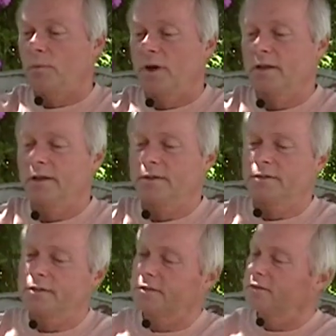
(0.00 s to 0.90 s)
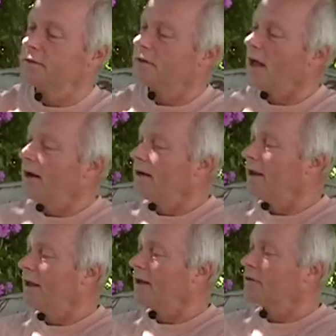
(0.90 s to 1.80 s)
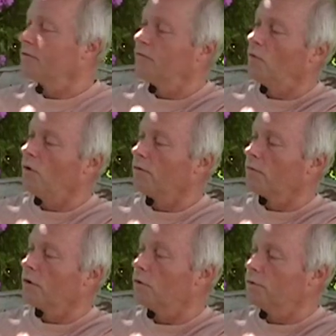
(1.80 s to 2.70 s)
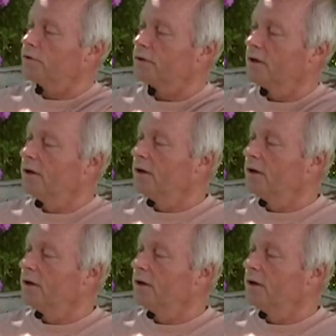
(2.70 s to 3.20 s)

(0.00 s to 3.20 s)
And what it is, it's designed, it has four rows